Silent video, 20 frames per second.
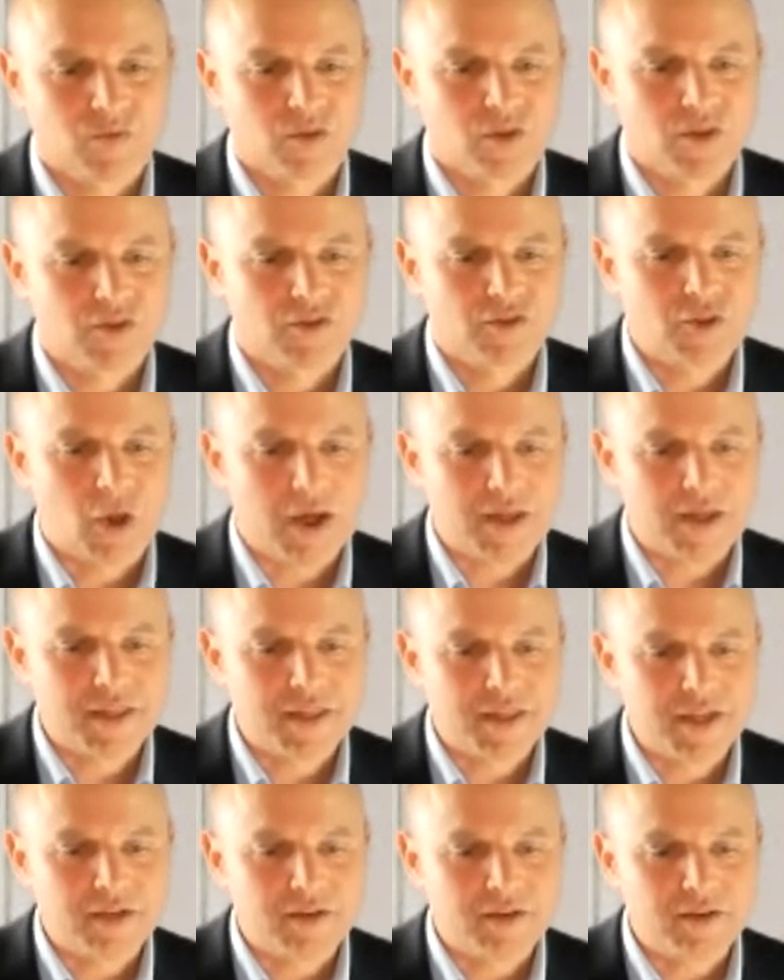So I
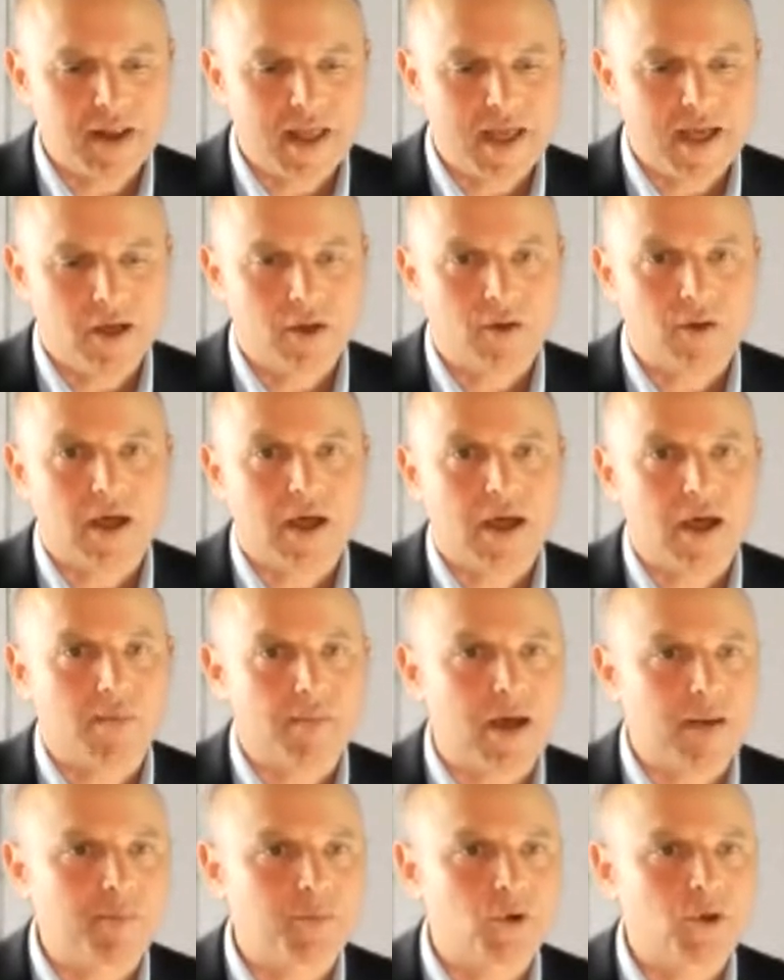think now,
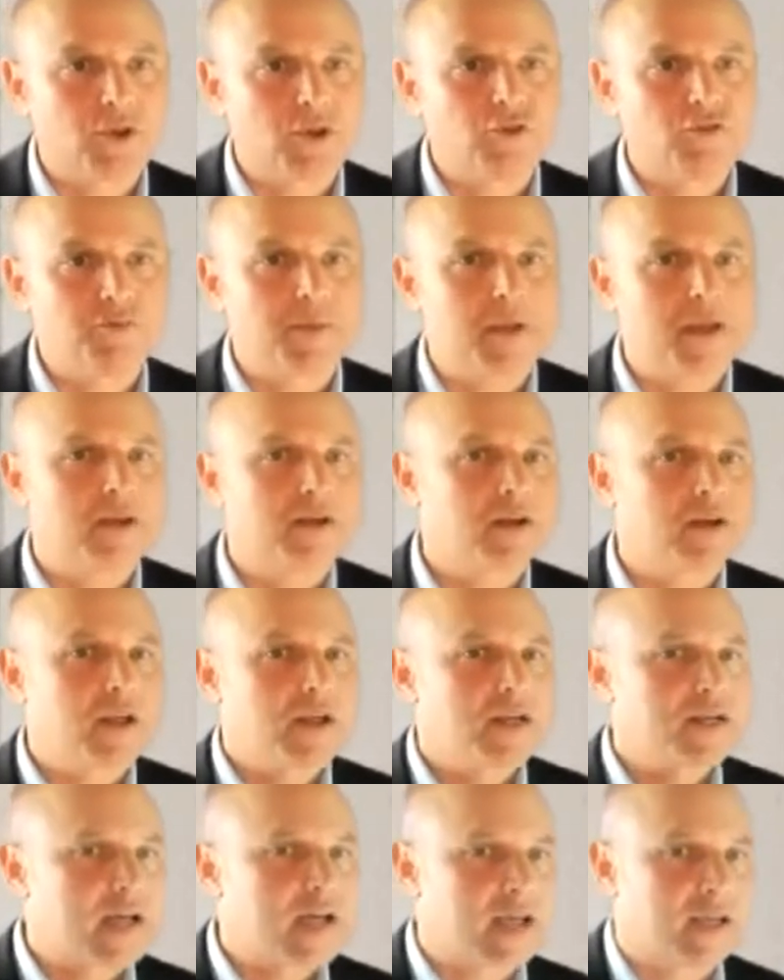Apple, you've been
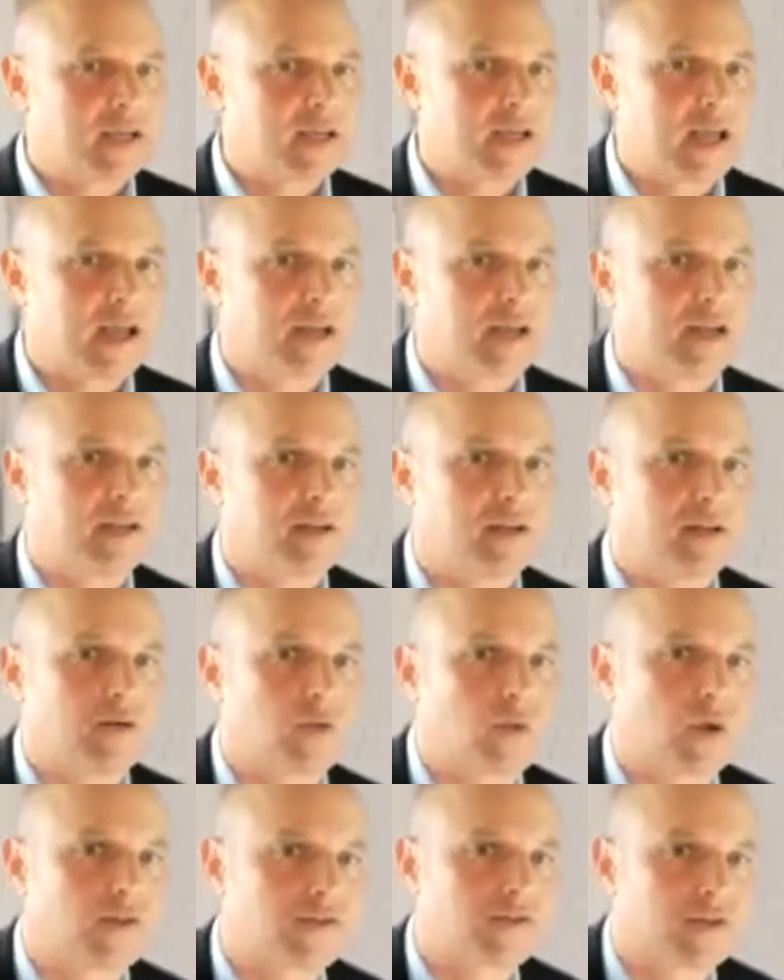taking any
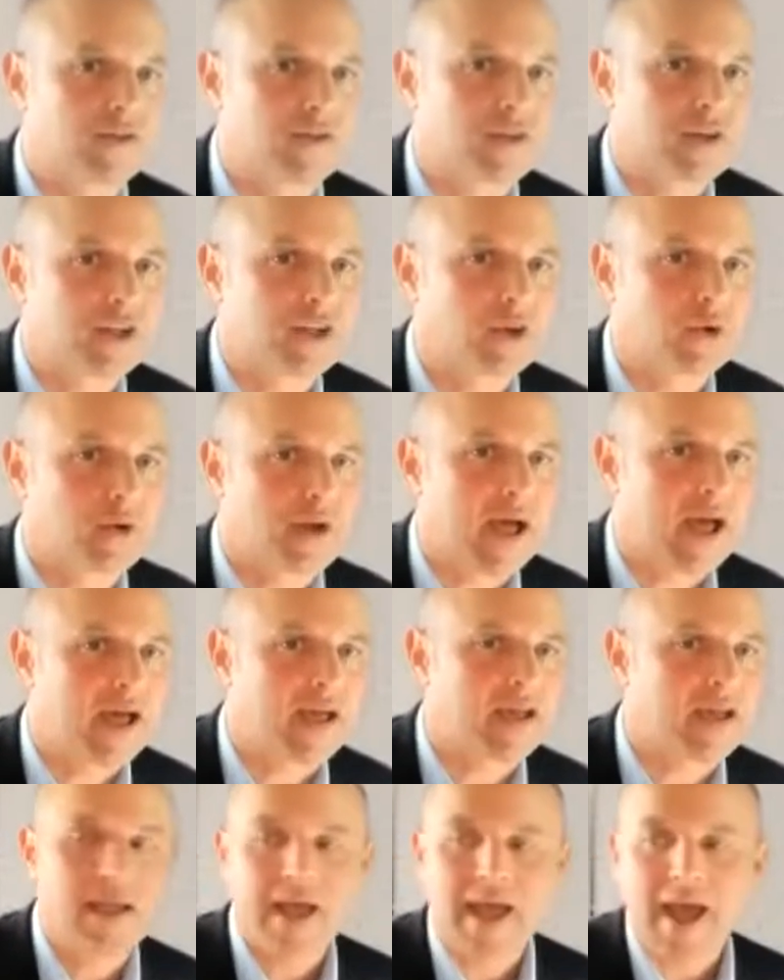questions in
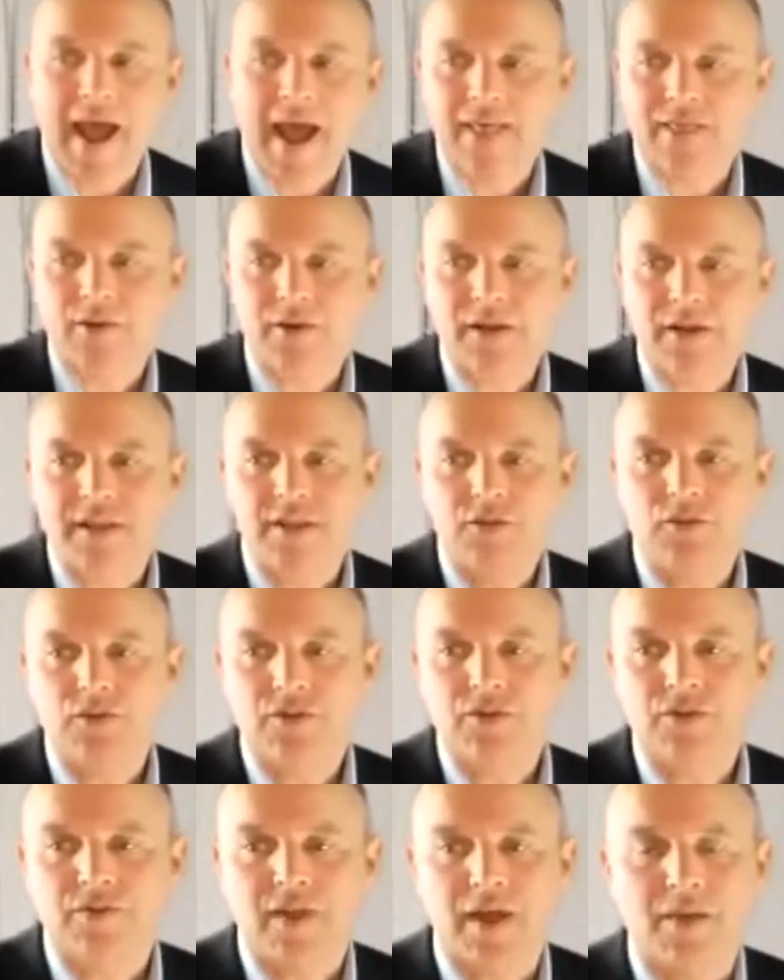Q&A. Are there any things
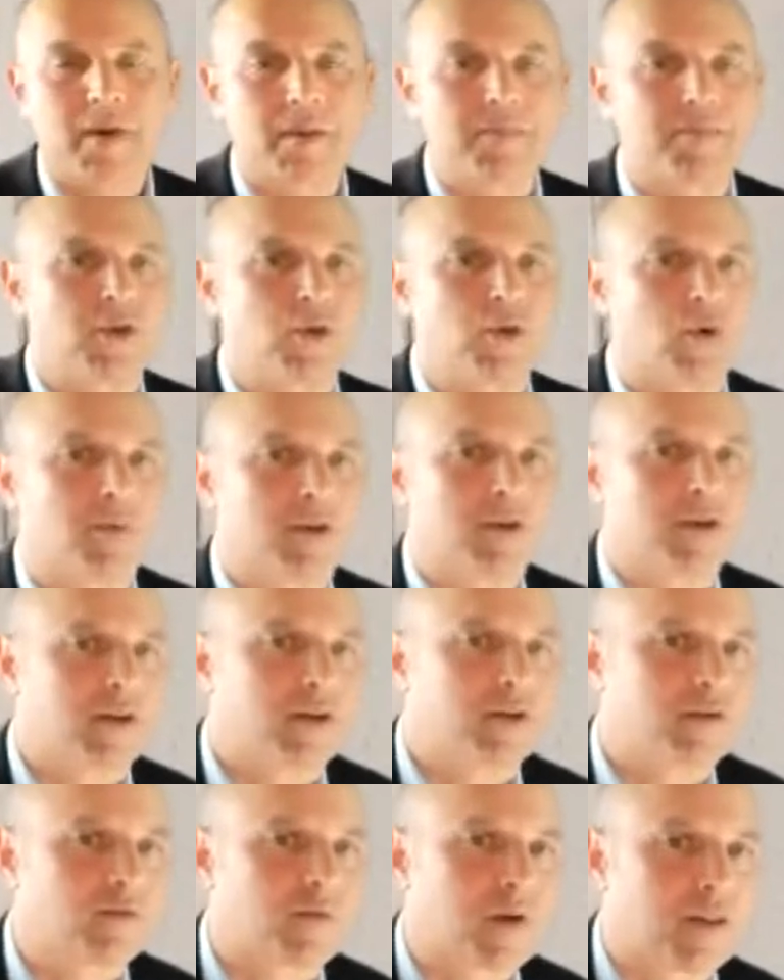which have come up that you want me
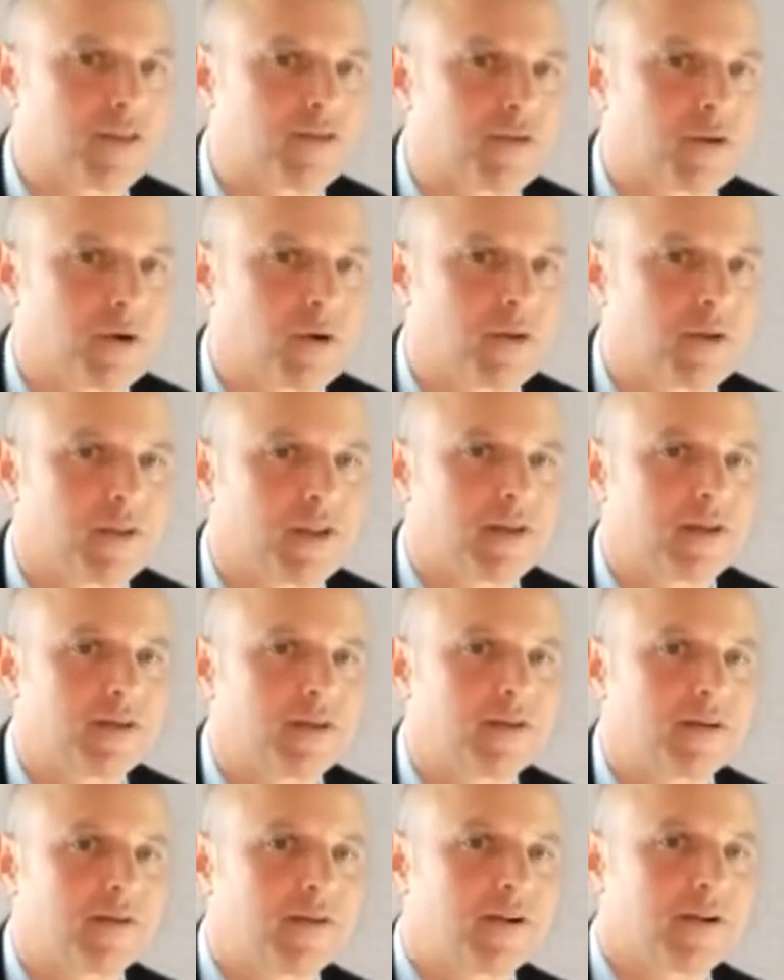to run through in the
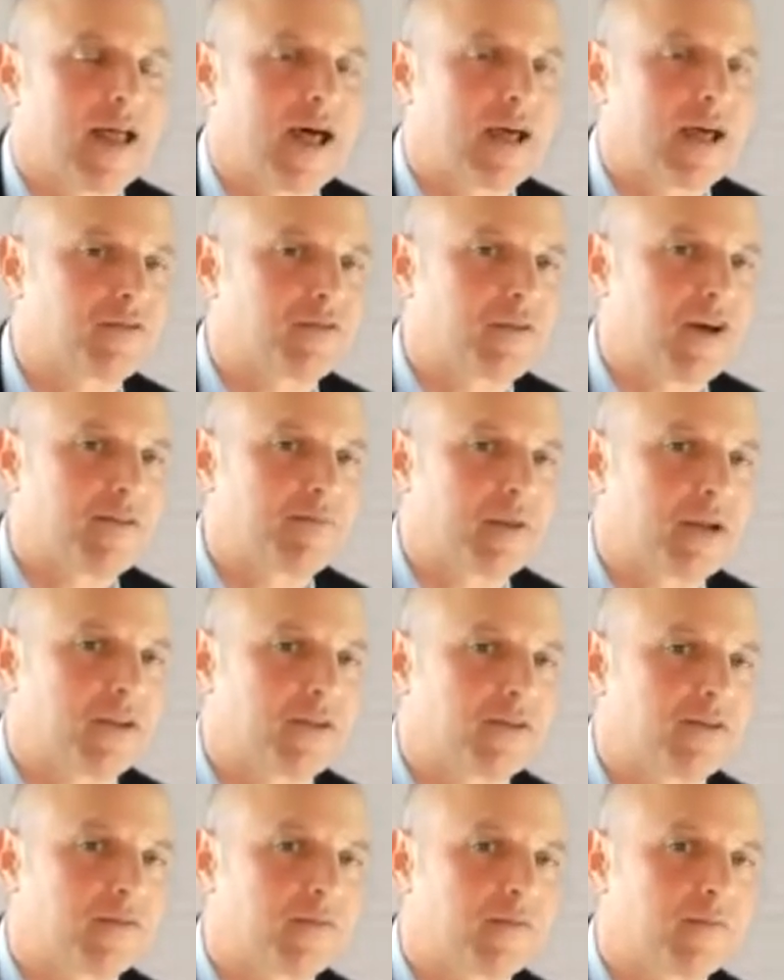last 5 minutes?